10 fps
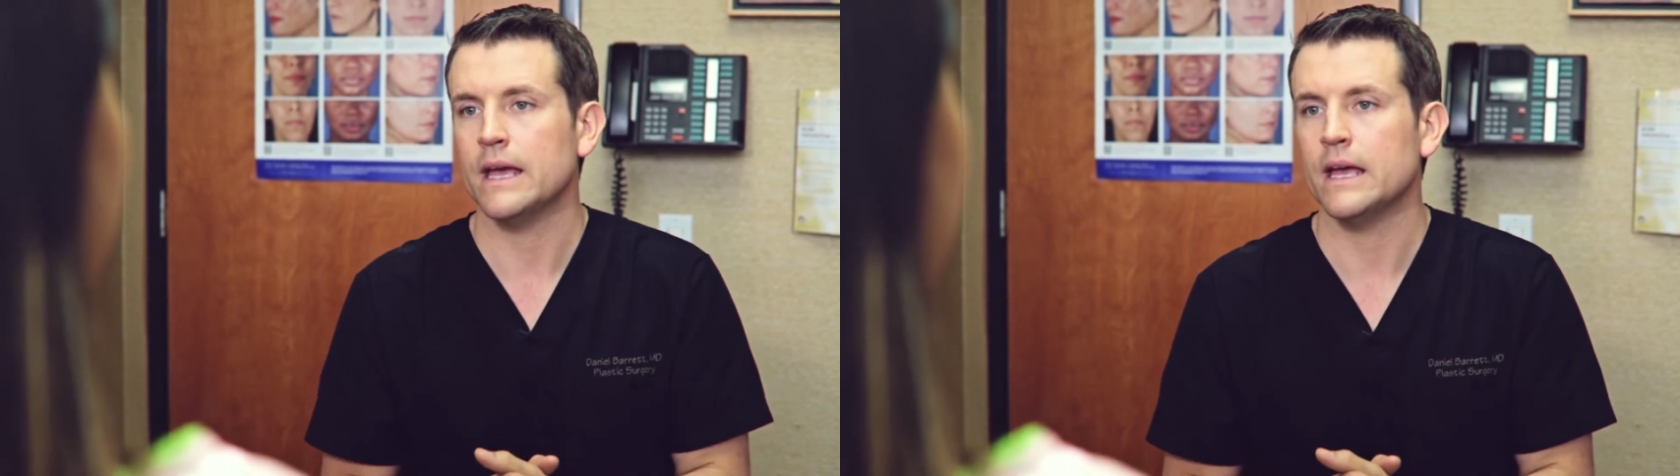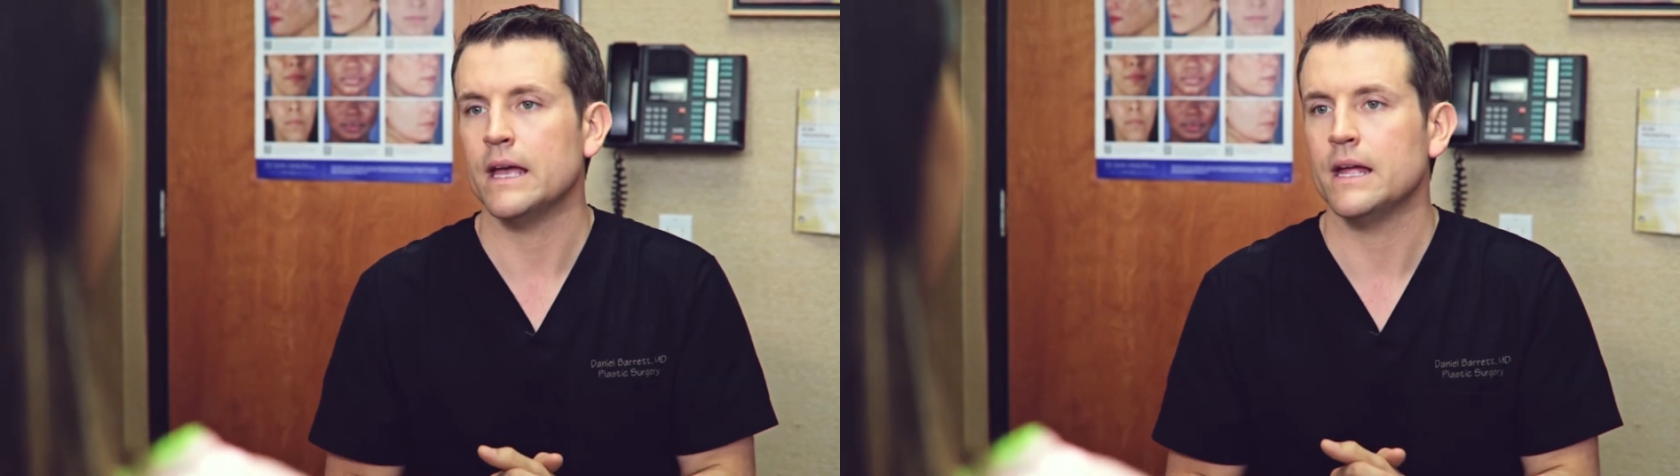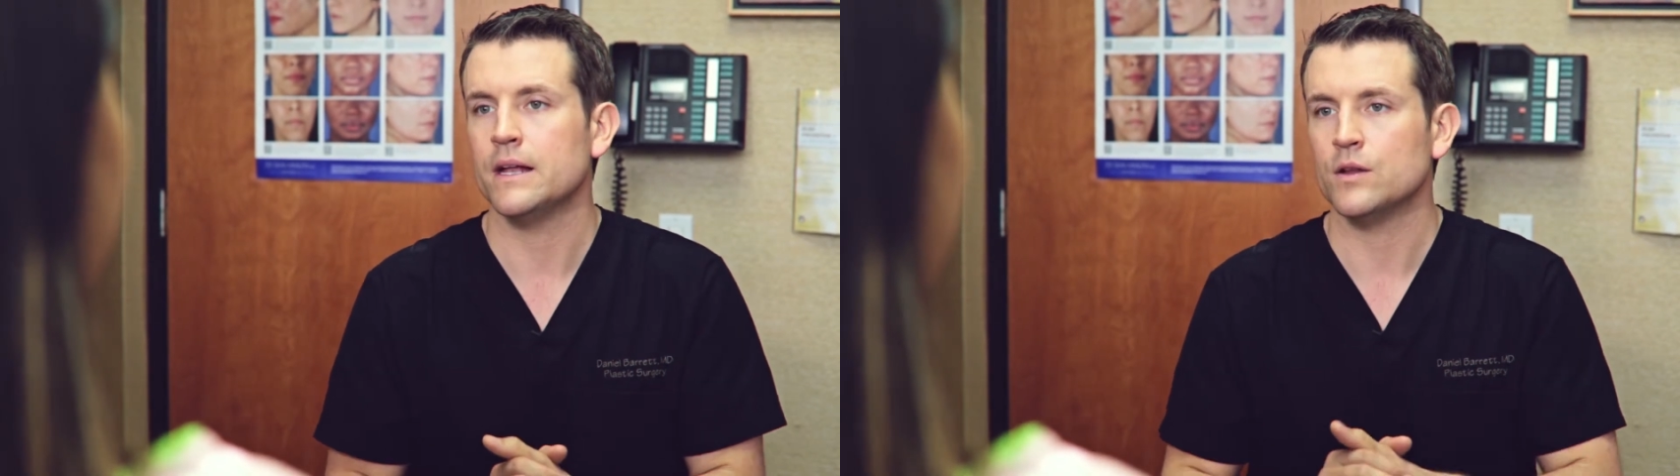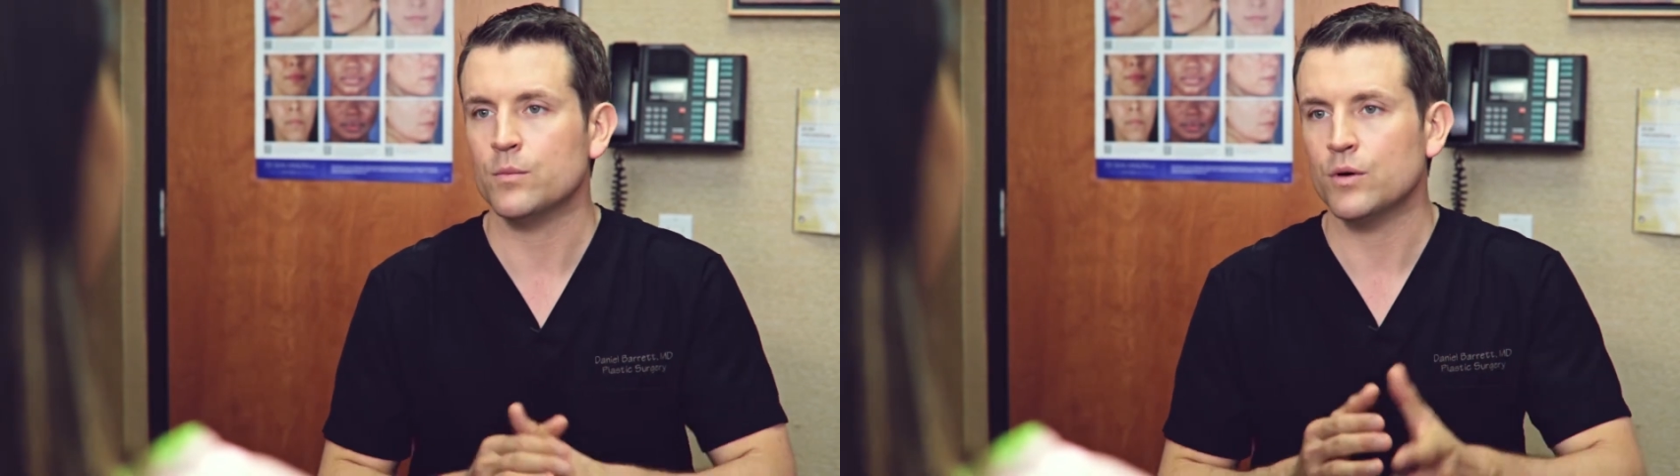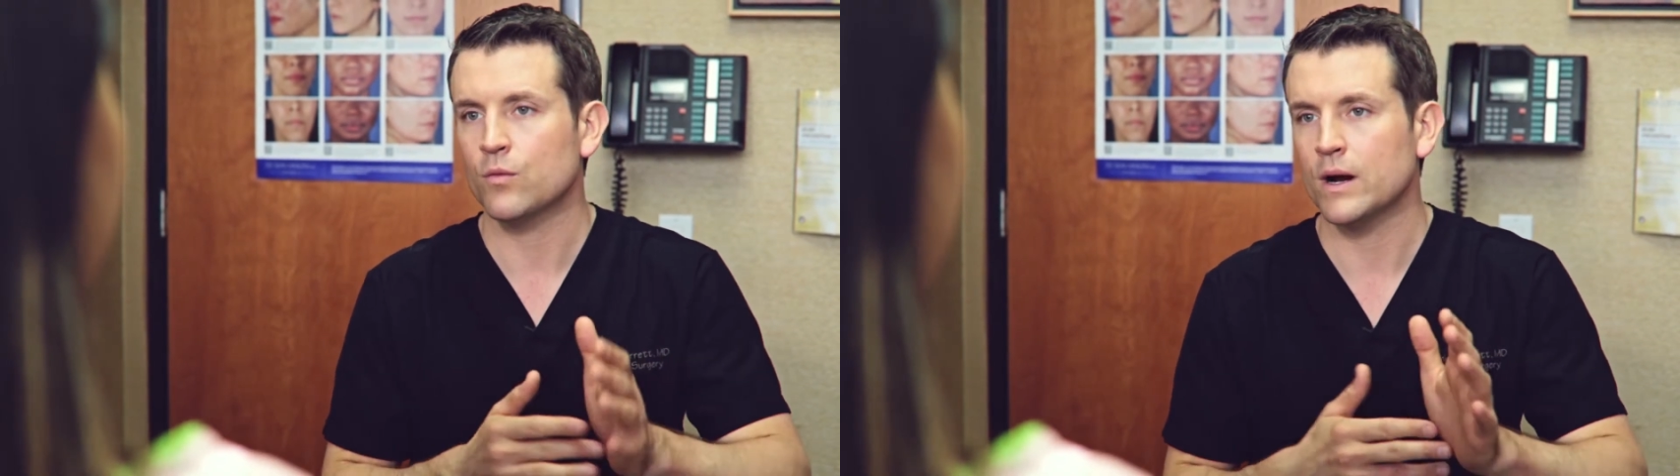and
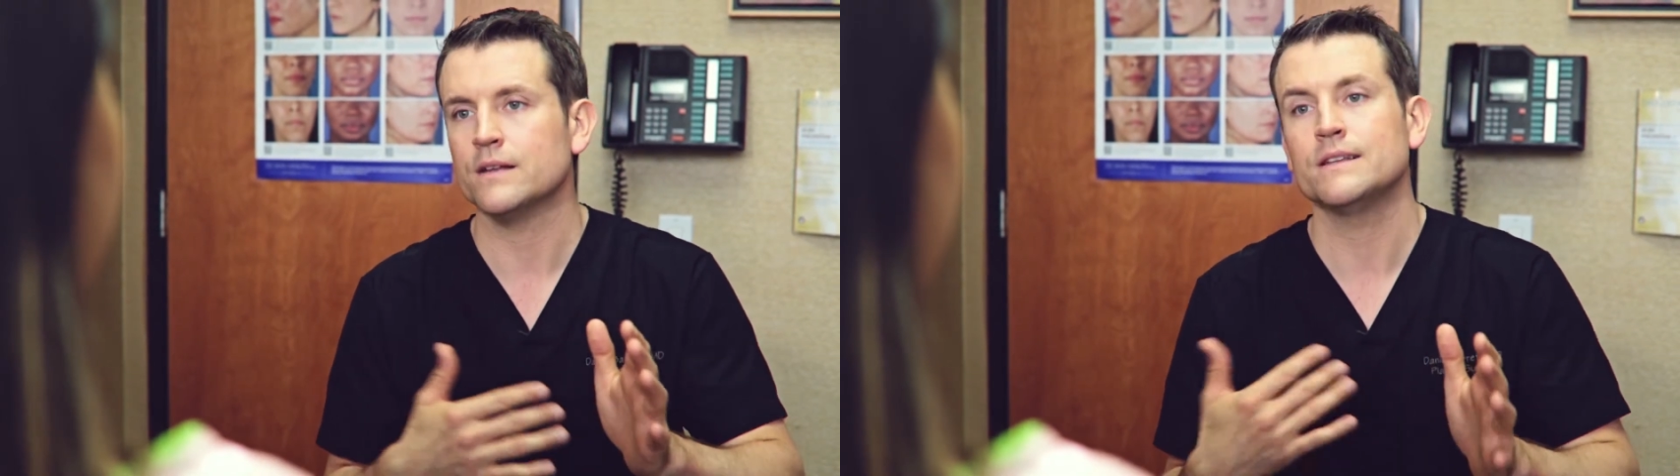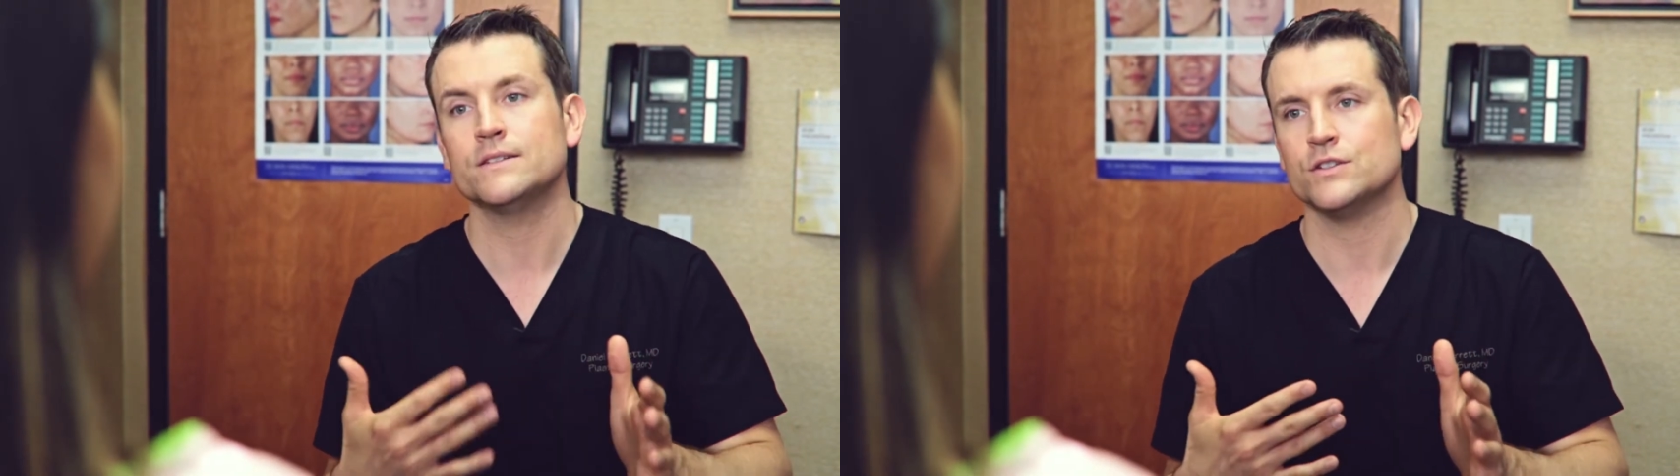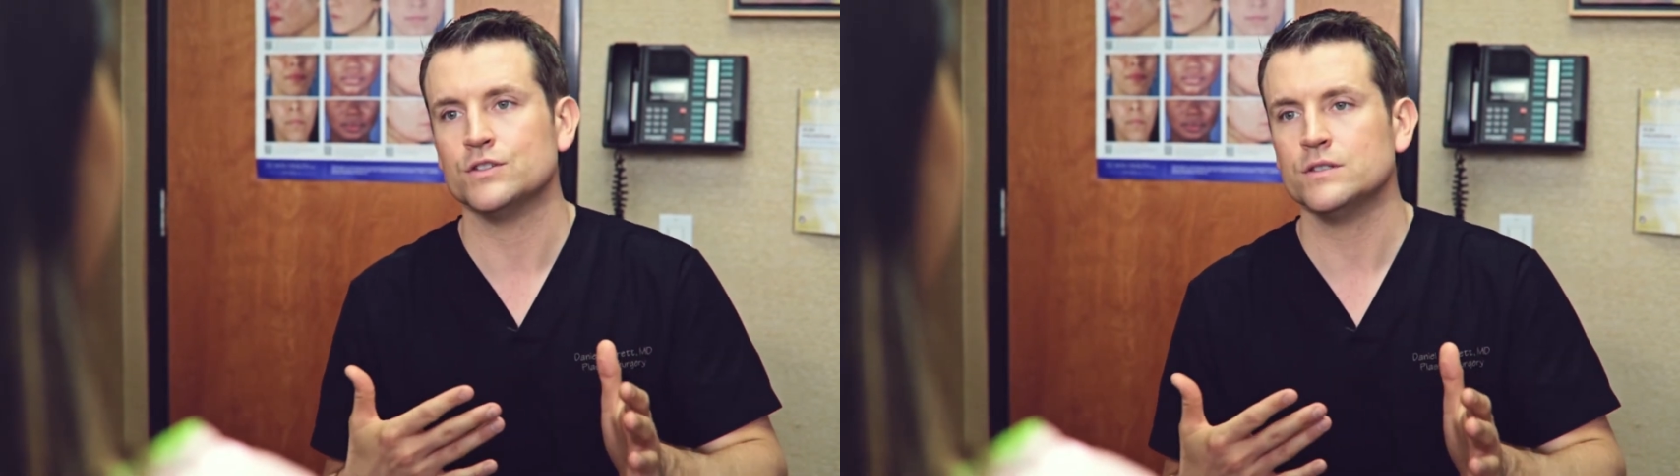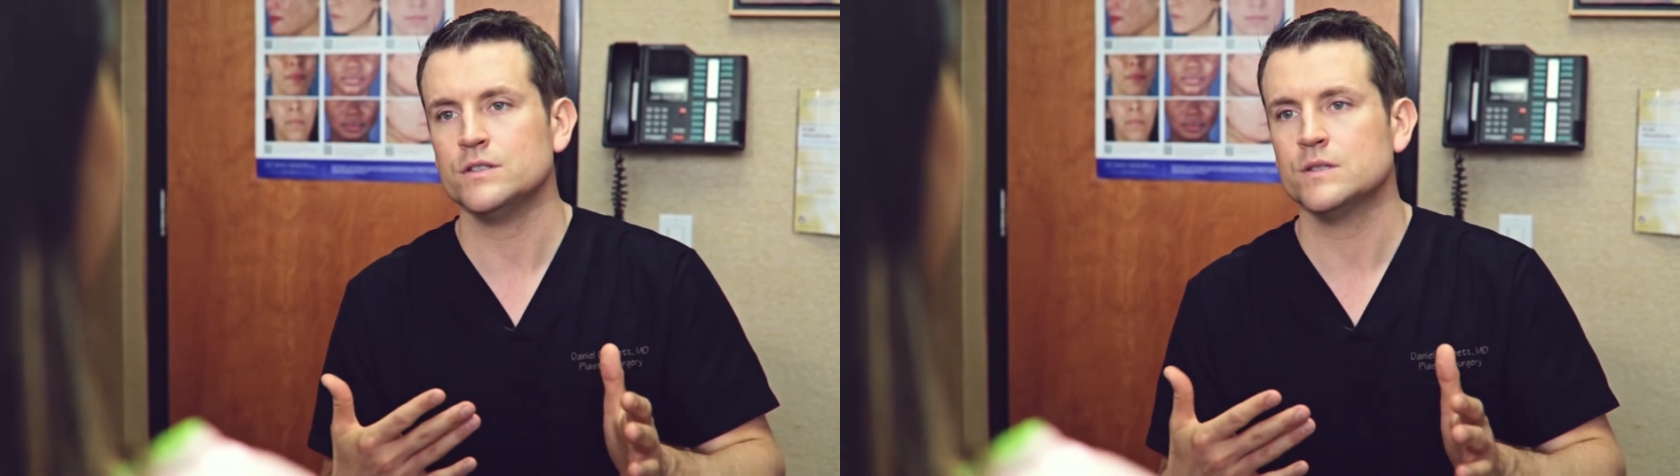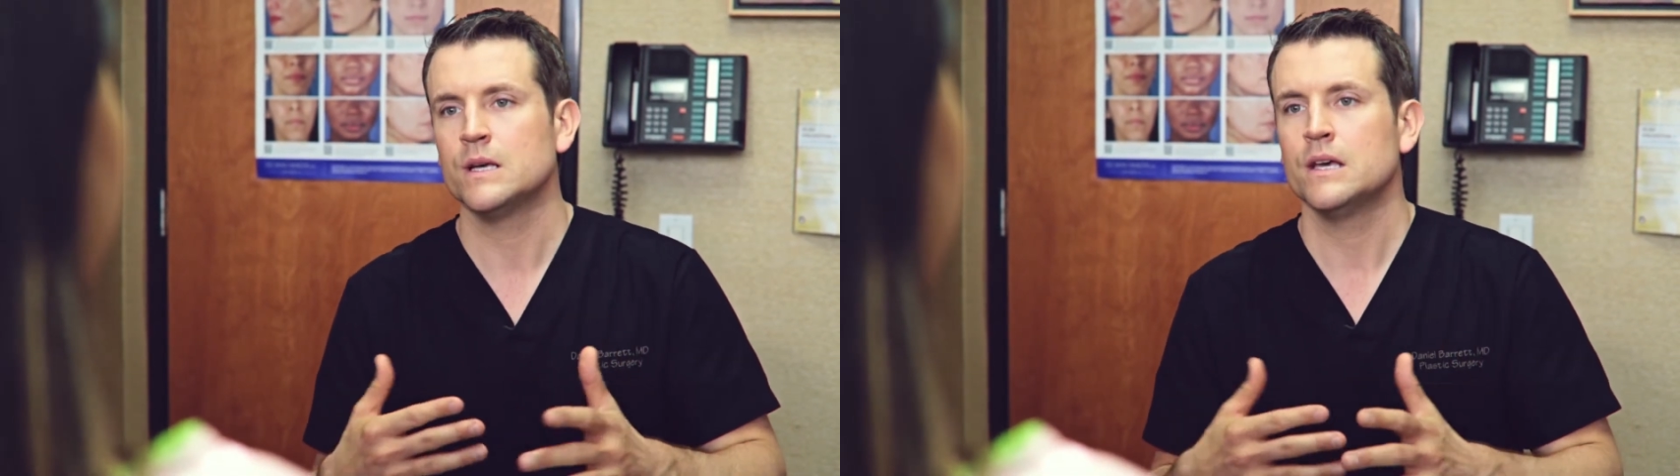you put it right on the
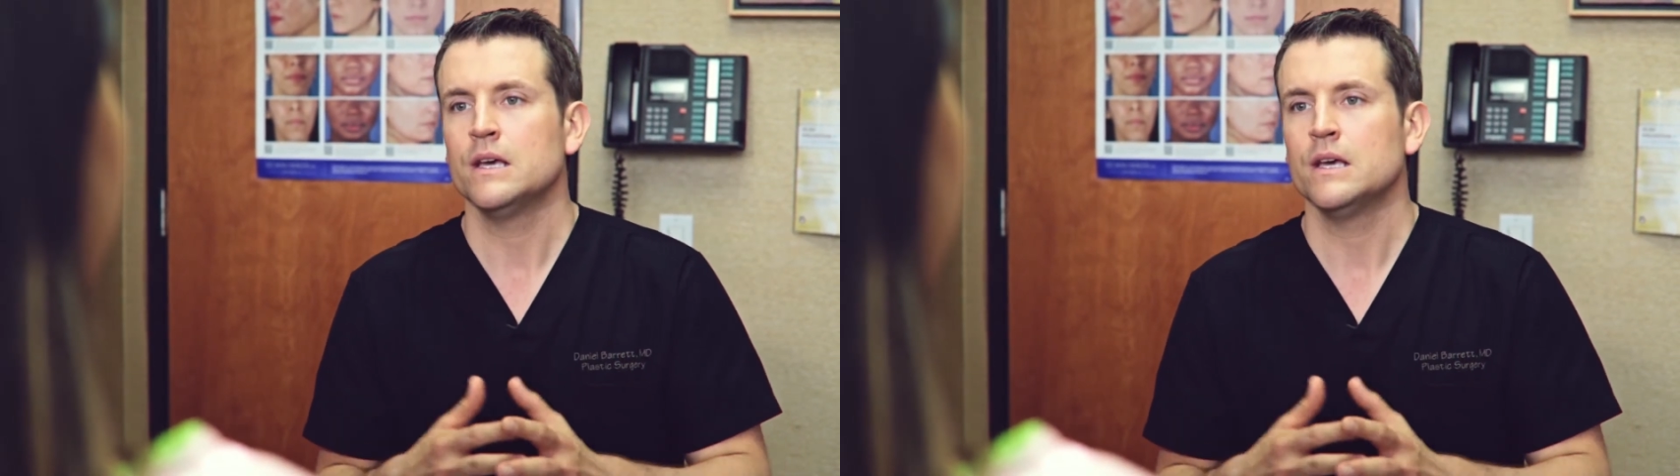incisions,